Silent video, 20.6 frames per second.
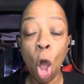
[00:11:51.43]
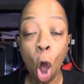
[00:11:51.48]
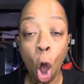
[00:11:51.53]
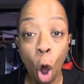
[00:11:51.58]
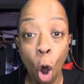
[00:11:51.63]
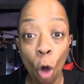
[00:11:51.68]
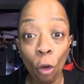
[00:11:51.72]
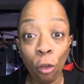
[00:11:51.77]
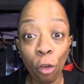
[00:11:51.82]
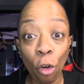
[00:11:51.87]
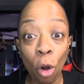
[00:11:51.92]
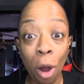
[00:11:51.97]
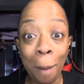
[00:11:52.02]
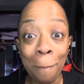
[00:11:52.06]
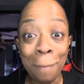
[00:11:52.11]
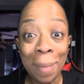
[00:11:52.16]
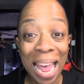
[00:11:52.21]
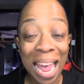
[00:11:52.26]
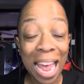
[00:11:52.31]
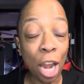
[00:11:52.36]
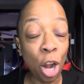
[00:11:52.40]
over a
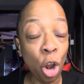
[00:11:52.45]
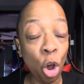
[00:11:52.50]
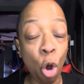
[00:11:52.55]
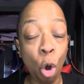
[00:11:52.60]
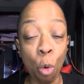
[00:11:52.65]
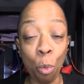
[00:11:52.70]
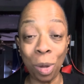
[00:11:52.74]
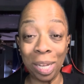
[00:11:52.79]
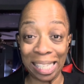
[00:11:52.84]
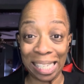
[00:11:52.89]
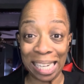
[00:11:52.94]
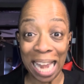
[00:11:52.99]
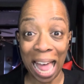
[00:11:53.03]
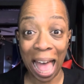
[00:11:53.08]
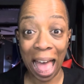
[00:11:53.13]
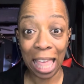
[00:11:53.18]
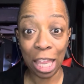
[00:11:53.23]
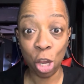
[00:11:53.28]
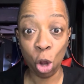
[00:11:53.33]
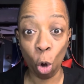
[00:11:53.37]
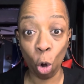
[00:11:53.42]
man who was not
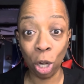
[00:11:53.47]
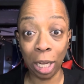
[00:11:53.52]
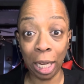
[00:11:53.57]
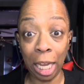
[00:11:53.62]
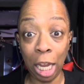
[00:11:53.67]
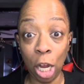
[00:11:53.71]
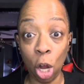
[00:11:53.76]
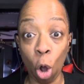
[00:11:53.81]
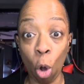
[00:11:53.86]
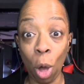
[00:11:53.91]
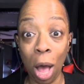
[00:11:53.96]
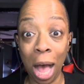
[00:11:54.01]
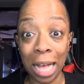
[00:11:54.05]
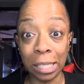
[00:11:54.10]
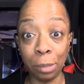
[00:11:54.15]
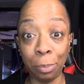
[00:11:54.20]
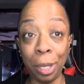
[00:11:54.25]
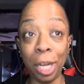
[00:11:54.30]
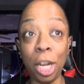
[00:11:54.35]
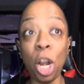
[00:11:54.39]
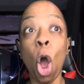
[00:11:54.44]
your legal
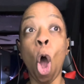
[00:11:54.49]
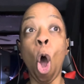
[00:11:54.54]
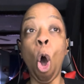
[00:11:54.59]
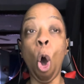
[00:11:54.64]
husband,